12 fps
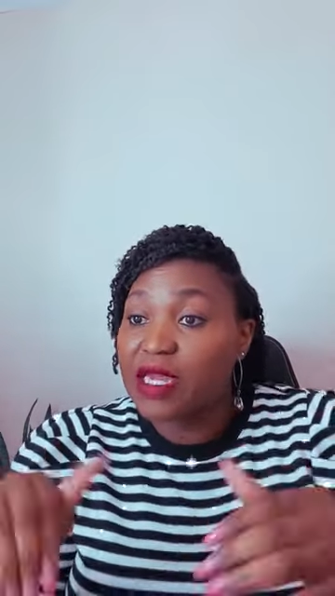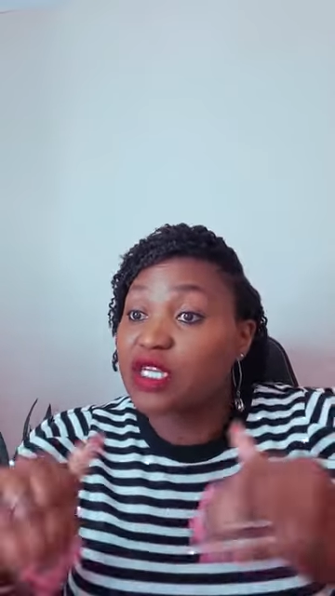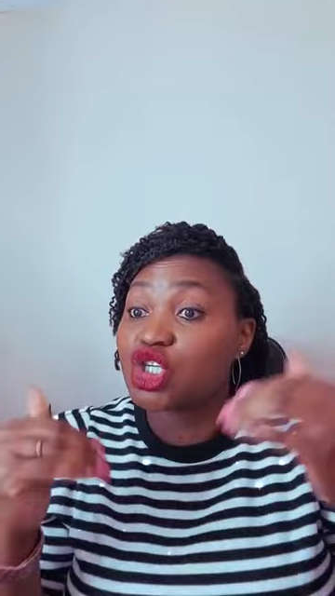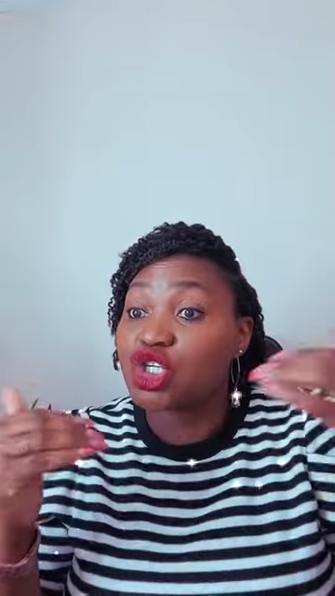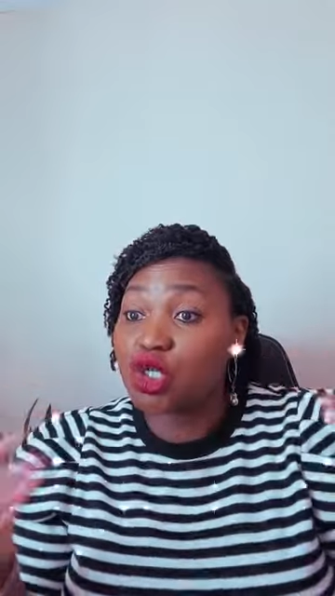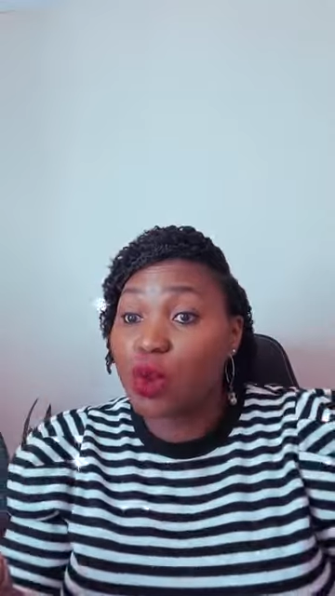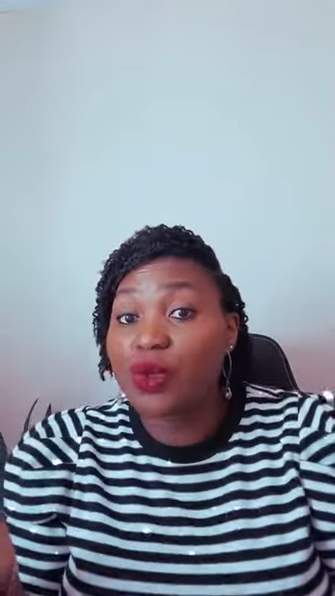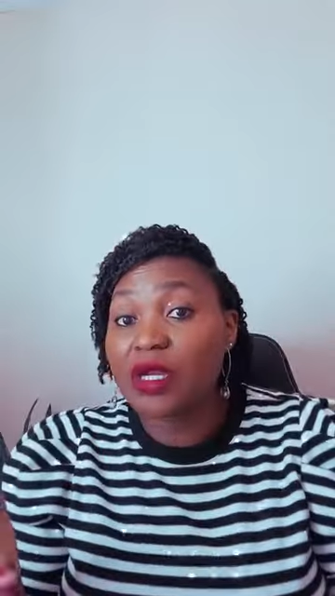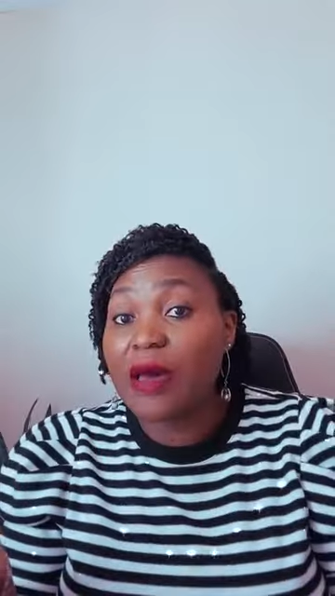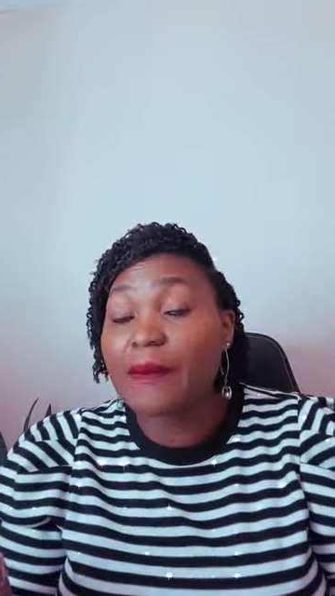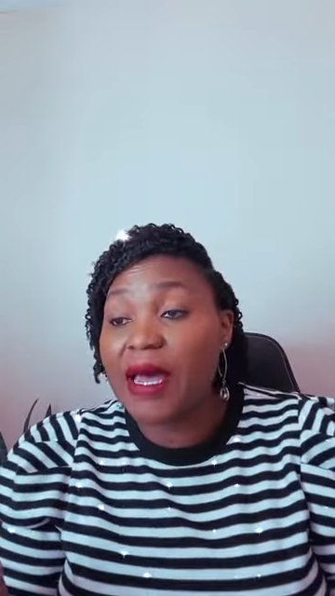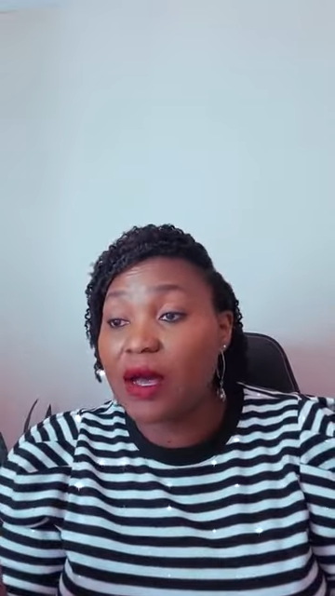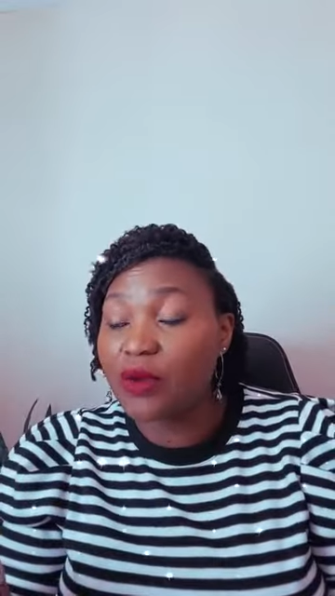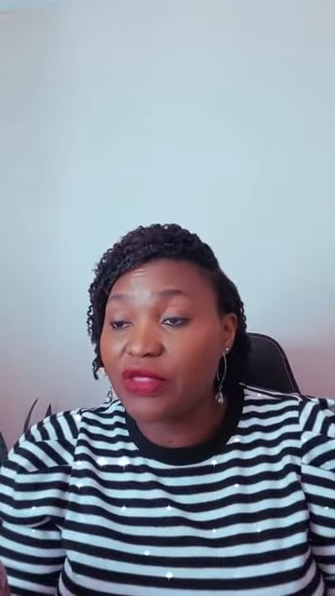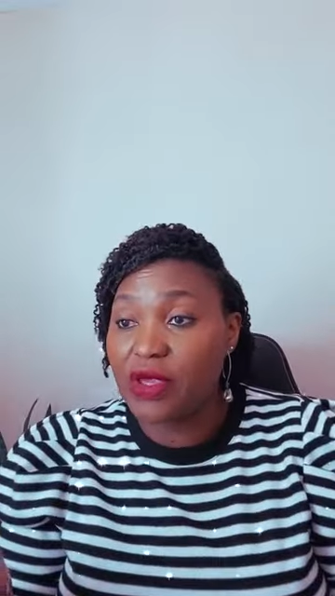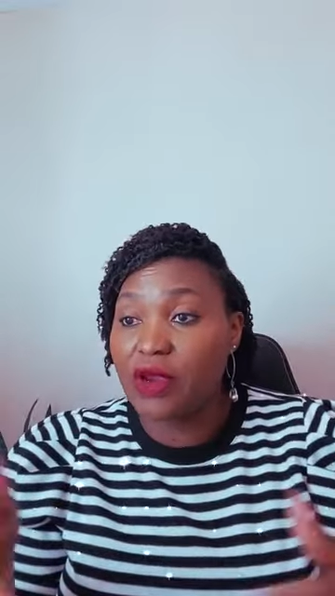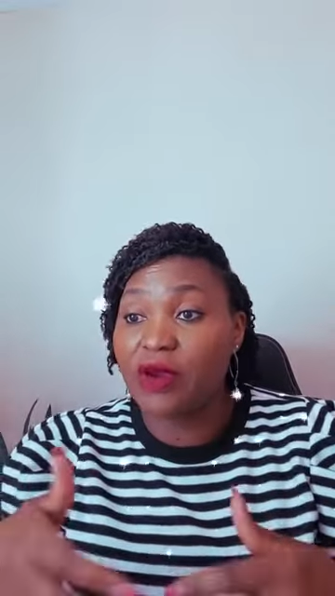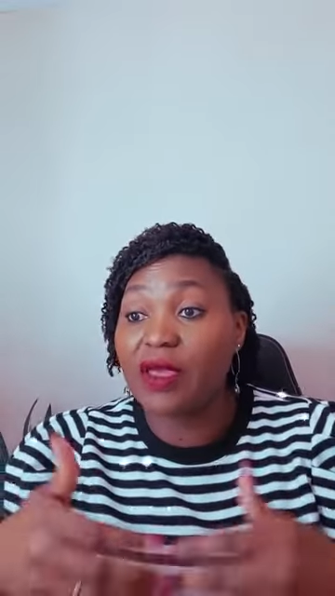that is showing up
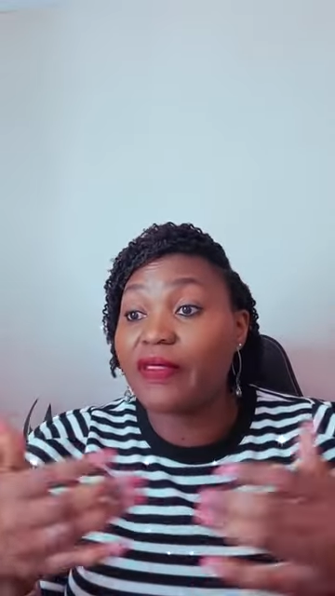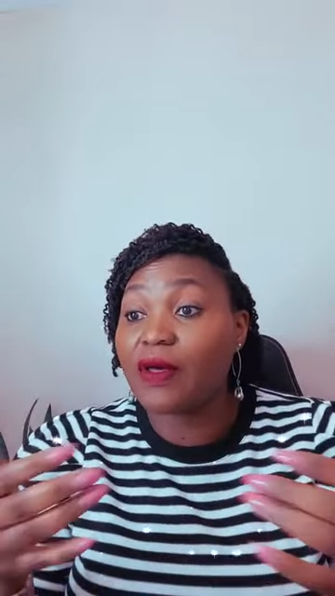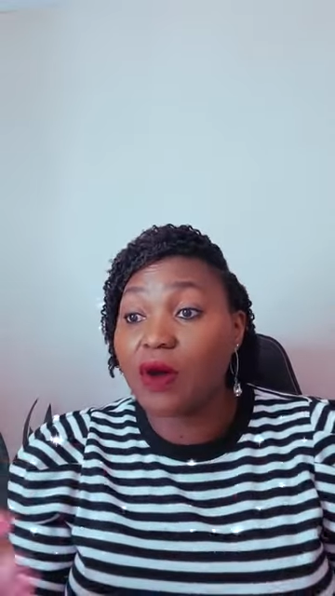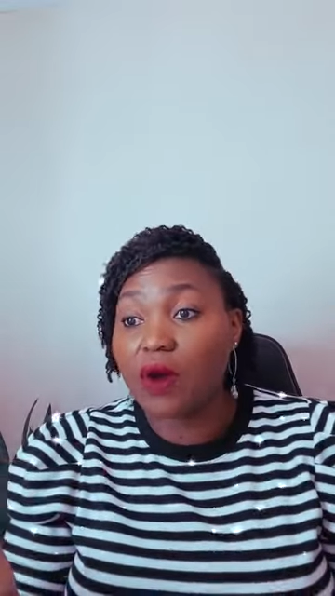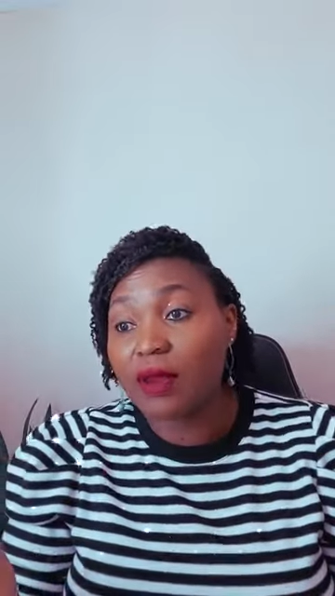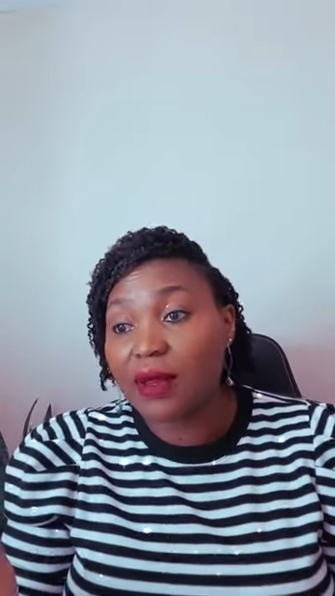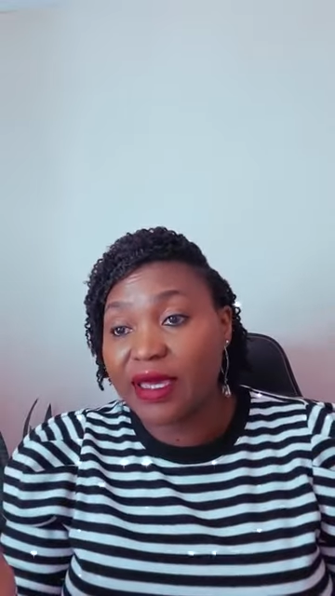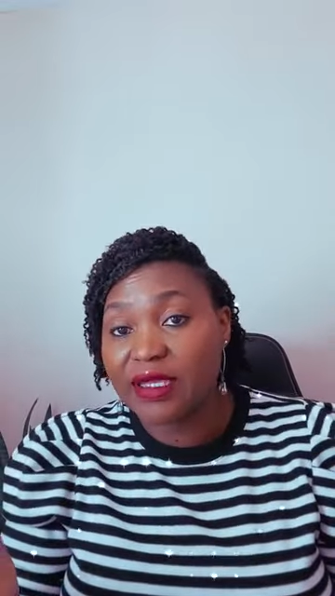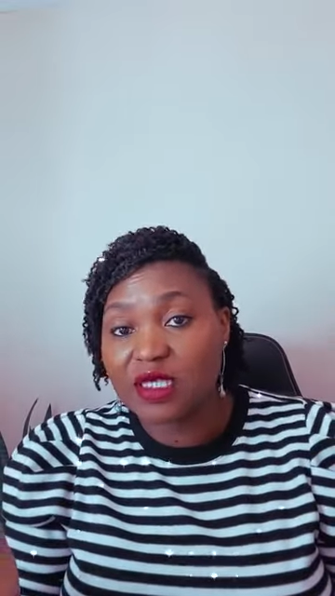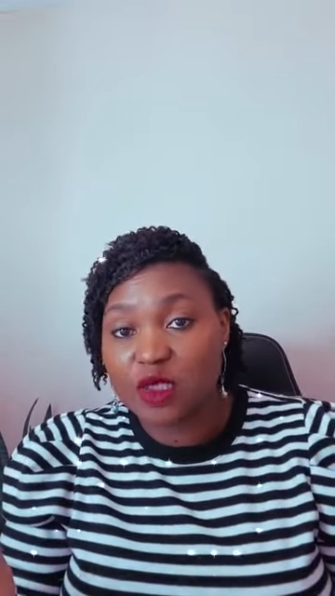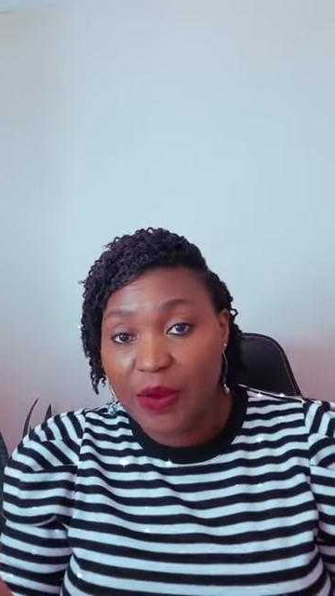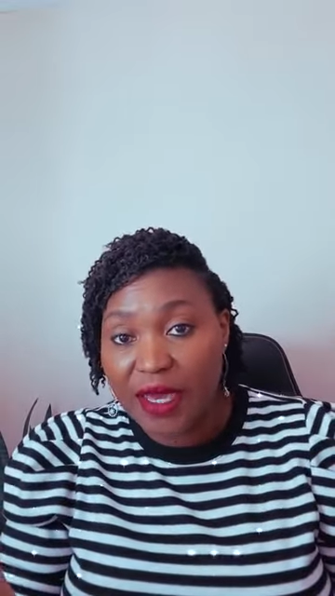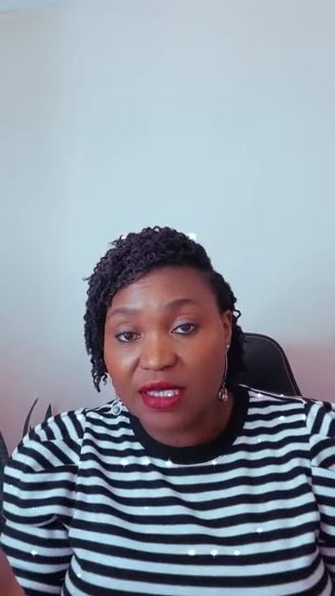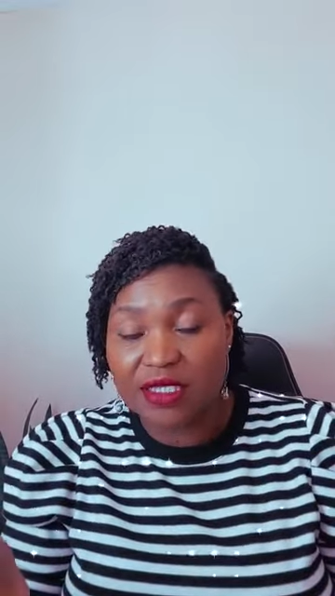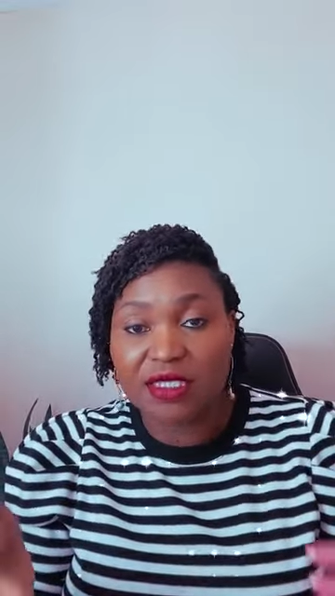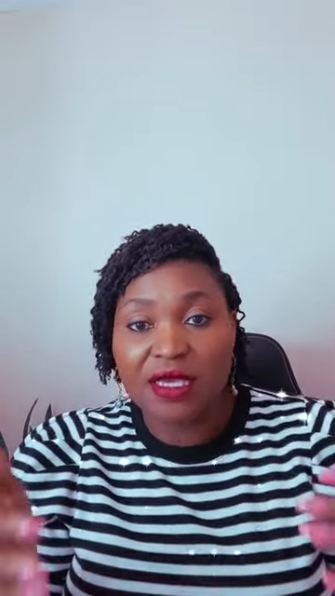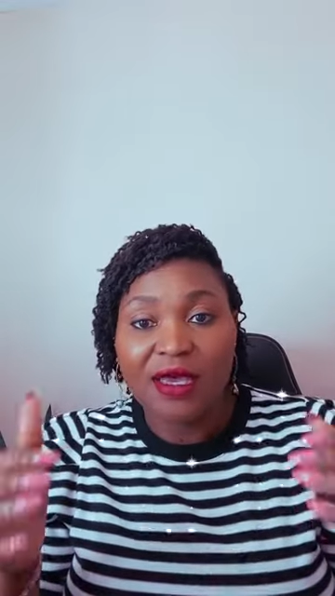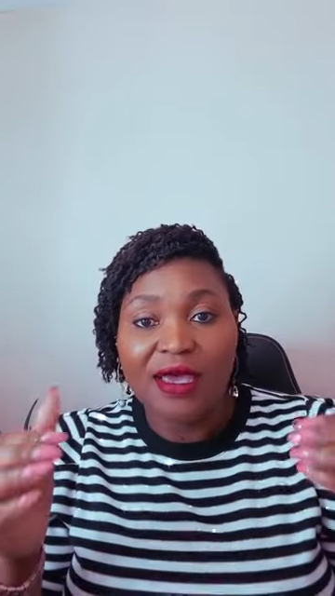out there in the online
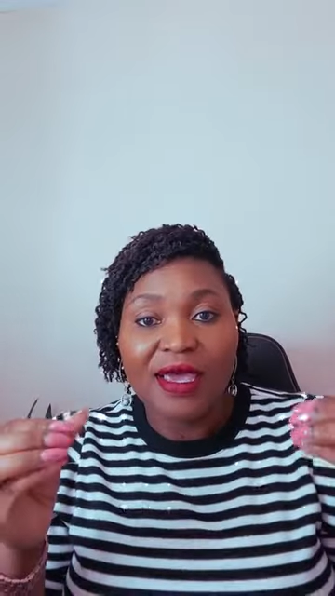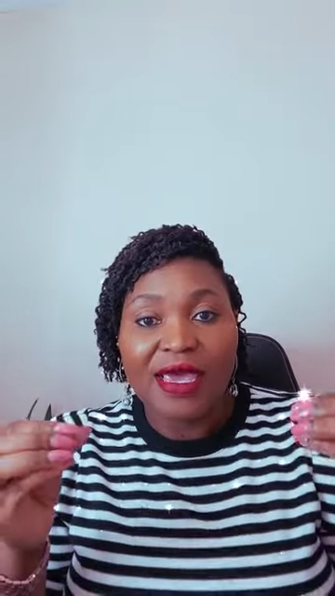space.